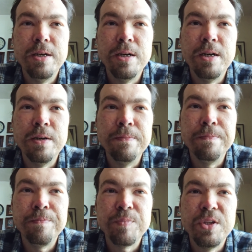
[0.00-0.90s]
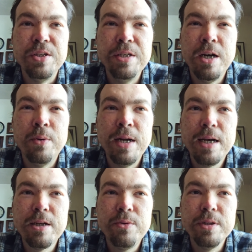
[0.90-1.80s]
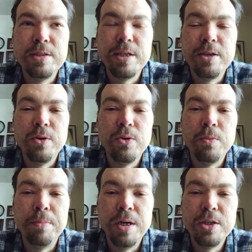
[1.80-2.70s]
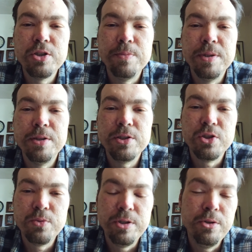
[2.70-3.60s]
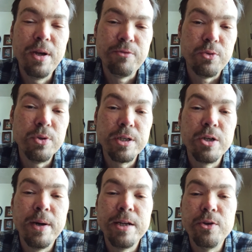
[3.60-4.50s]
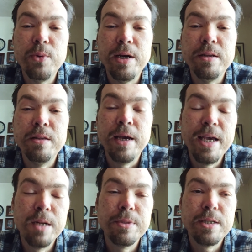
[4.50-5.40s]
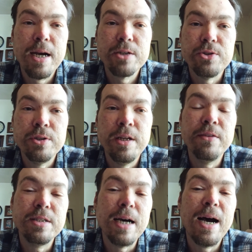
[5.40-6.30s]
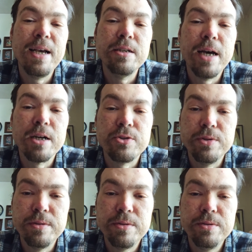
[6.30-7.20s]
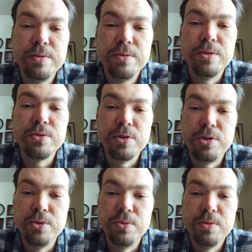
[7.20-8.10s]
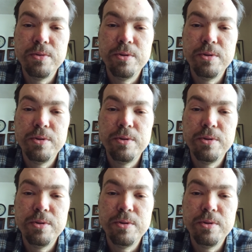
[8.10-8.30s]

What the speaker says: we're not going to really tell you a whole bunch, but you have to really go out of your way. The Hannibal Doctrine and the Dahaya Doctrine. Those are the two.